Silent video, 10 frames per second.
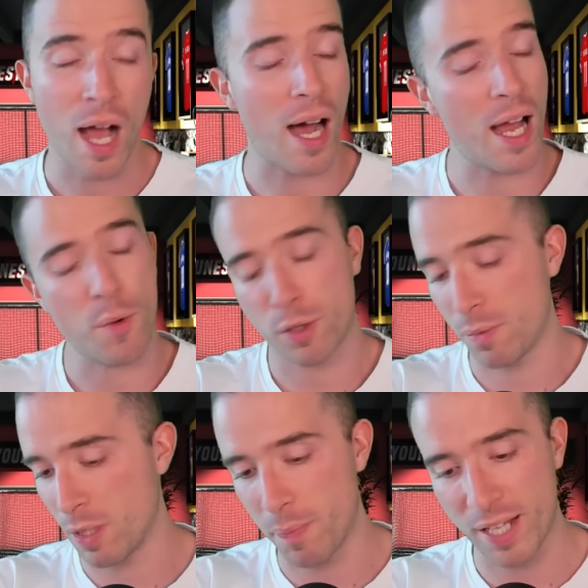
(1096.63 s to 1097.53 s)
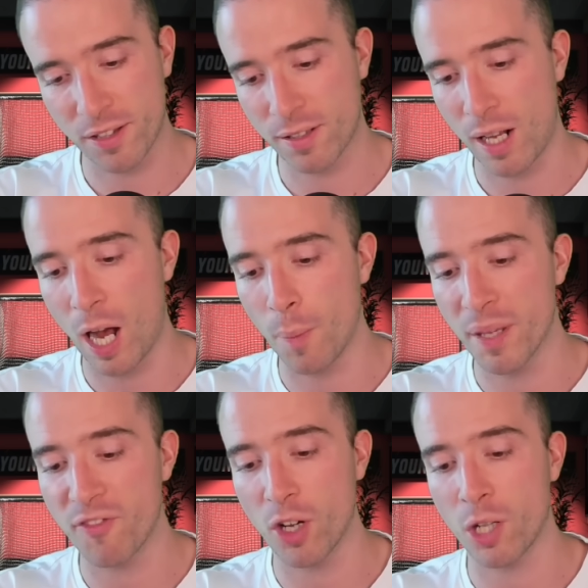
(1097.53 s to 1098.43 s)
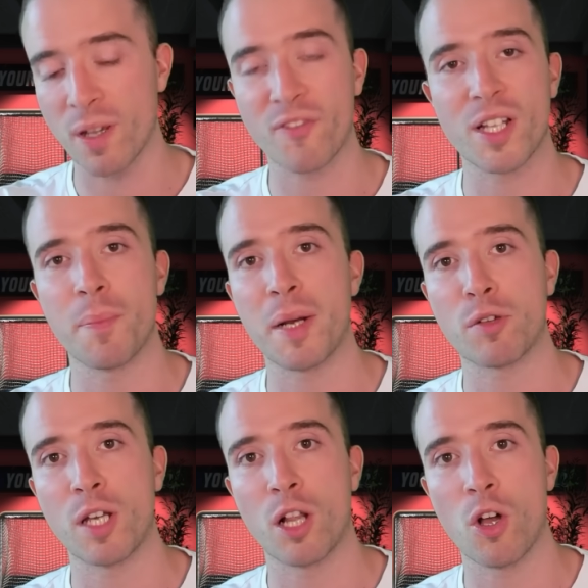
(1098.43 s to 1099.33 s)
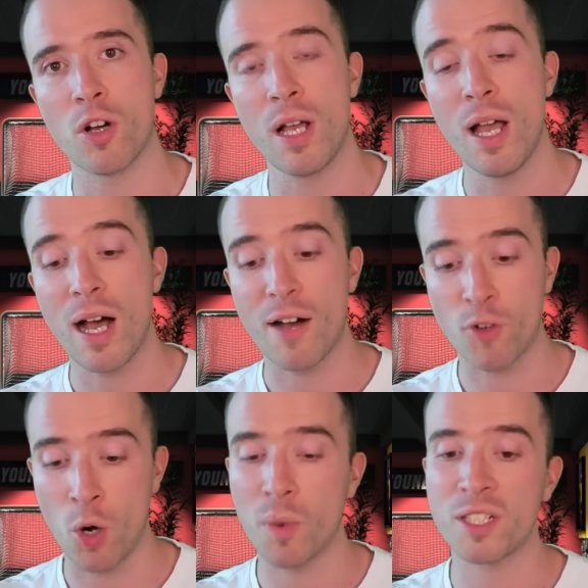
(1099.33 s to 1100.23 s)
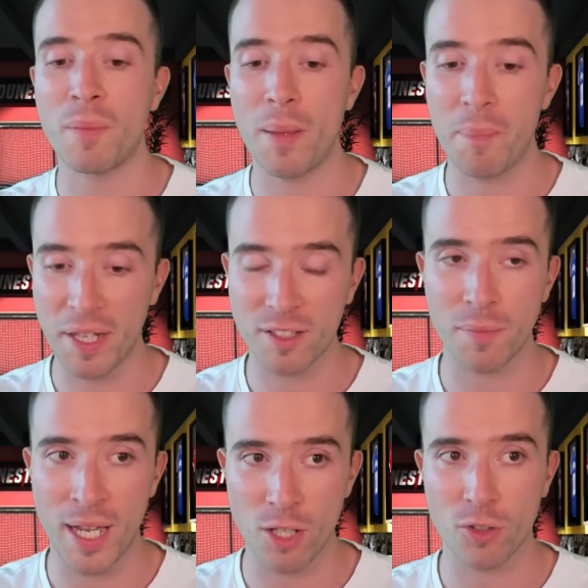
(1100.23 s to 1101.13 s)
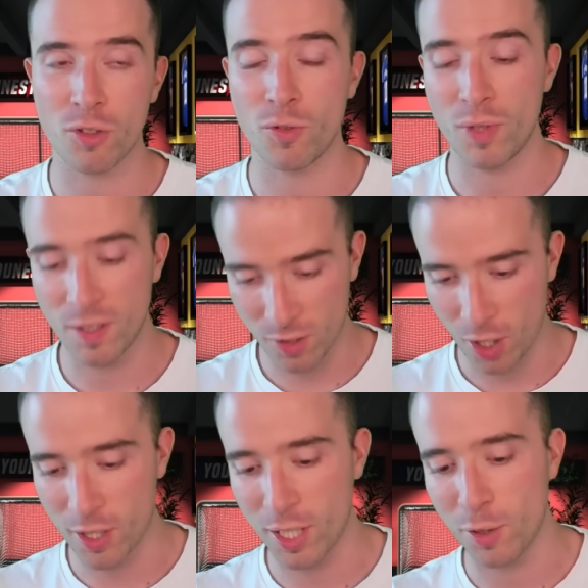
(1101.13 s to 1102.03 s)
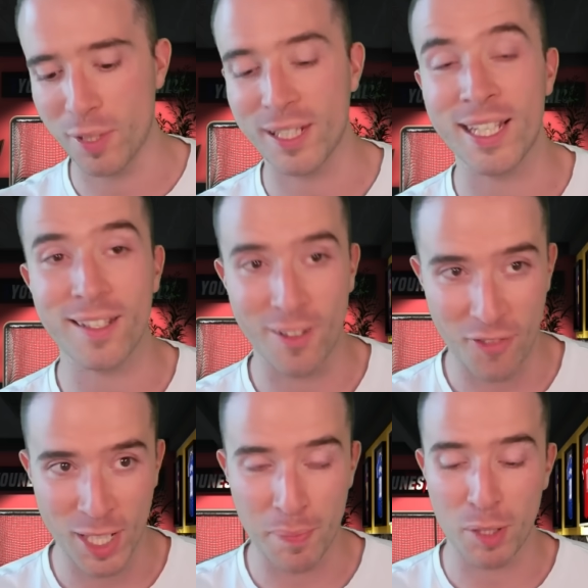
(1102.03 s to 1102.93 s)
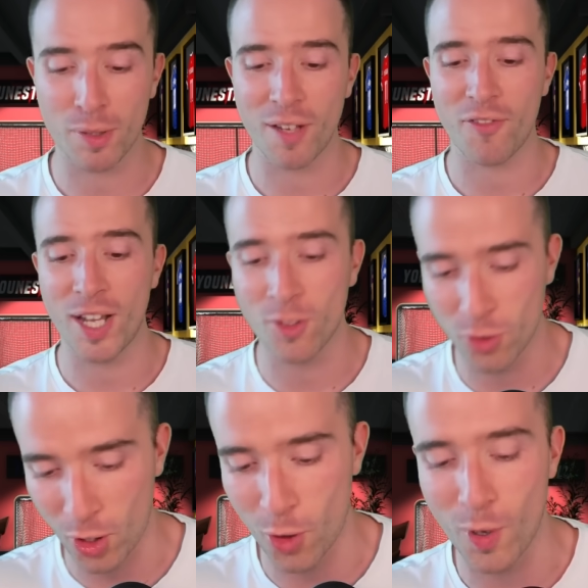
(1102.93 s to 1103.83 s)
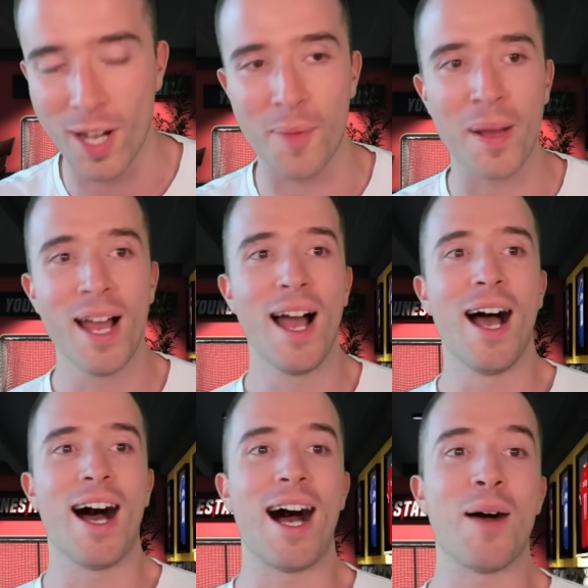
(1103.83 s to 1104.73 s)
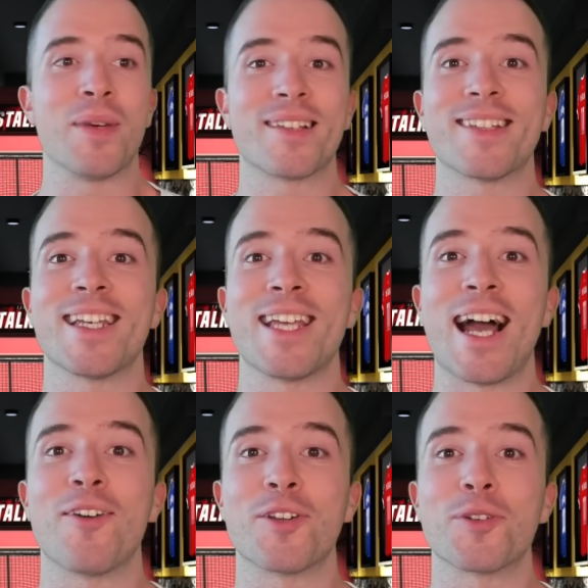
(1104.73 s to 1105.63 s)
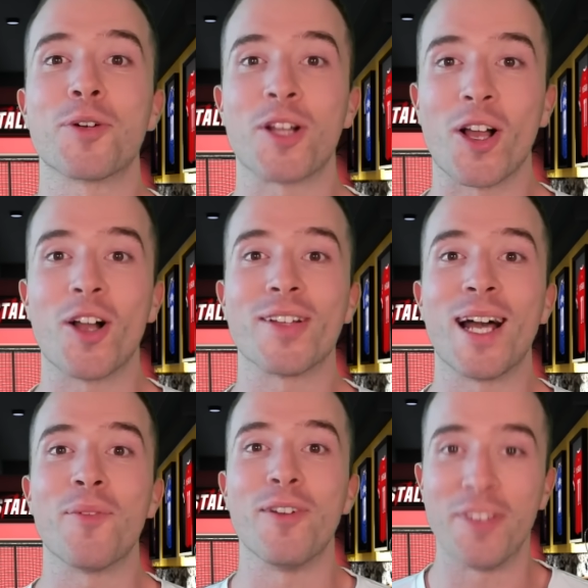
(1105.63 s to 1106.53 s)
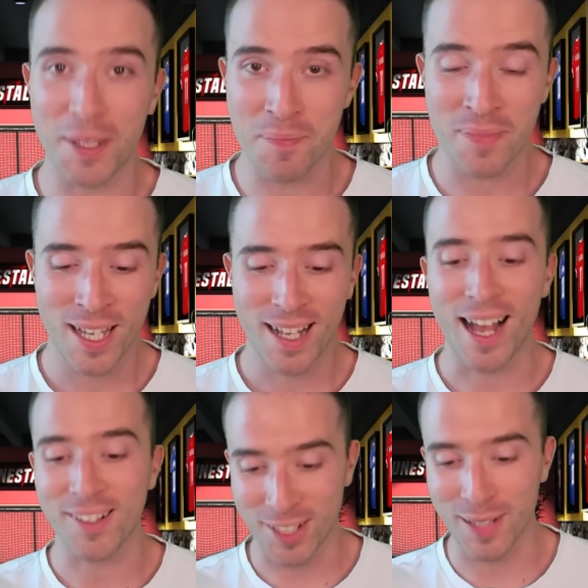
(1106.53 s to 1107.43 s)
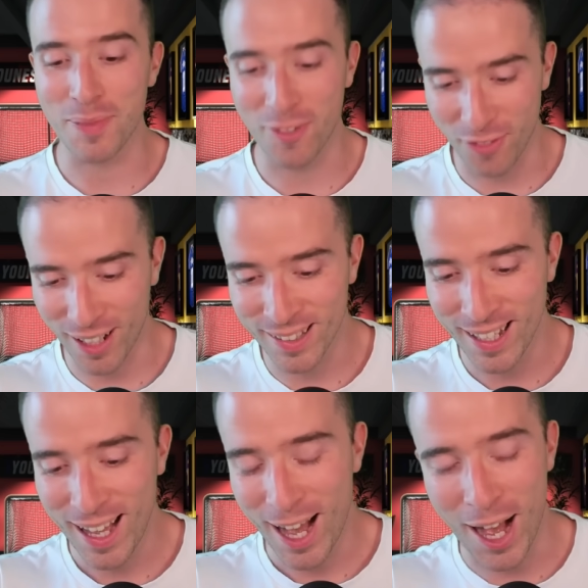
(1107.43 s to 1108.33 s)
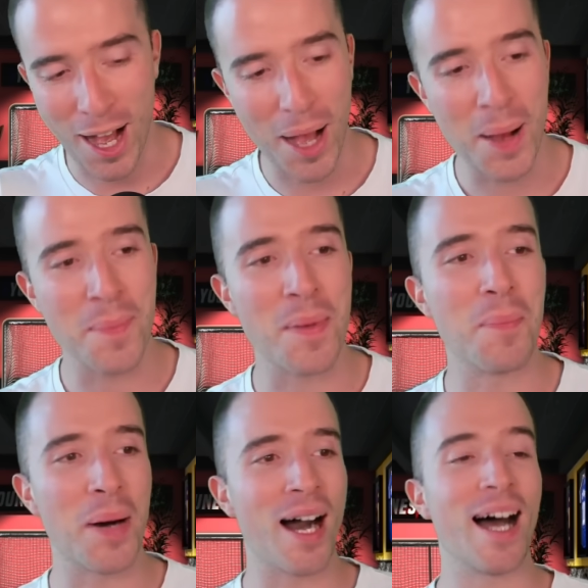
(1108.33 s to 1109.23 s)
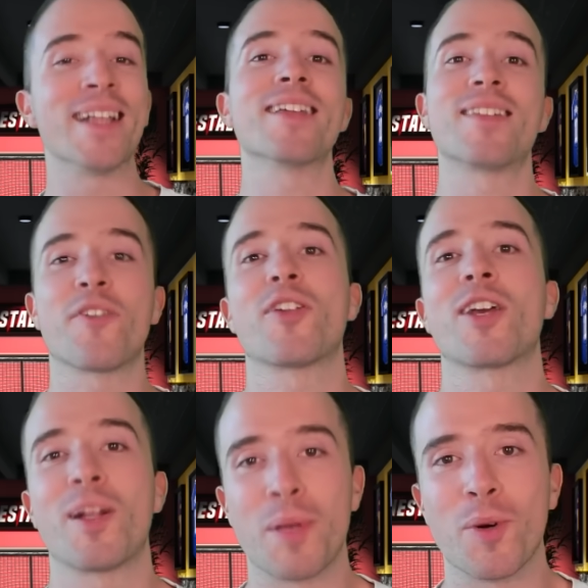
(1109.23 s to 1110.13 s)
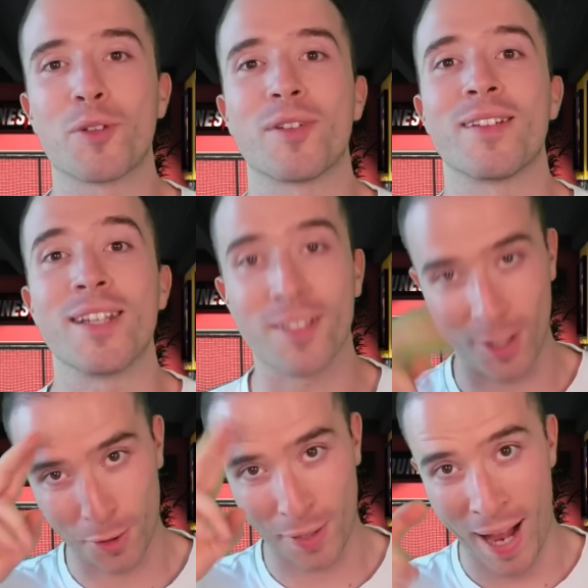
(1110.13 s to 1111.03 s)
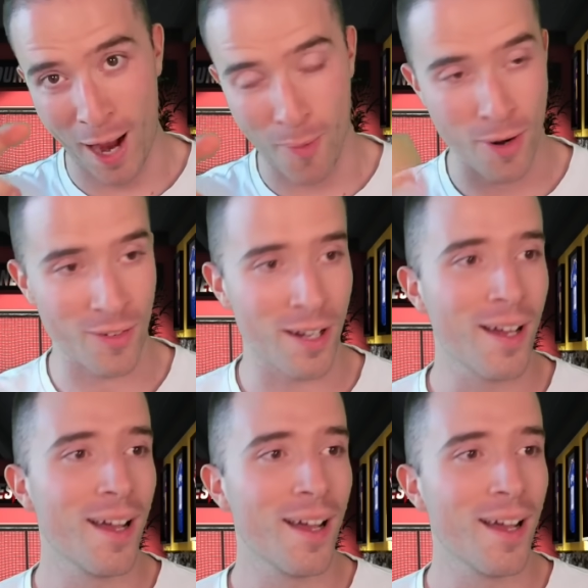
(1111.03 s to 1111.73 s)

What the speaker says: I wish him the best. I'll be following Fenerbahce along. I've got one of my best mates who is Turkish and he is a Fenerbahce fan. So I'm going to see how it's all going to go down with him. That's going to be fun. And he's definitely going to be watching this. So shout out, brother.